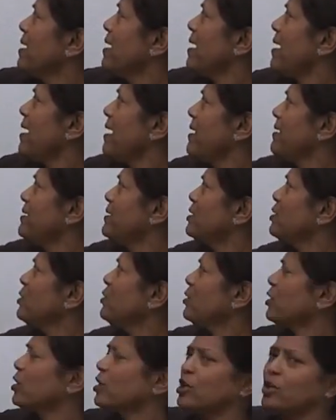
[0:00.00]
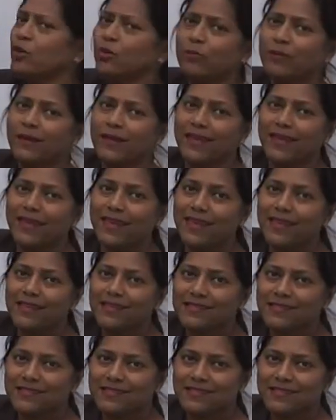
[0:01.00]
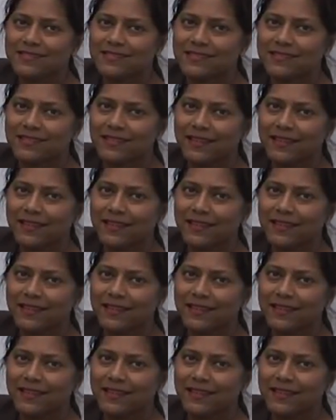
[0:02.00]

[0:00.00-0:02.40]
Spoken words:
and 2 cubed is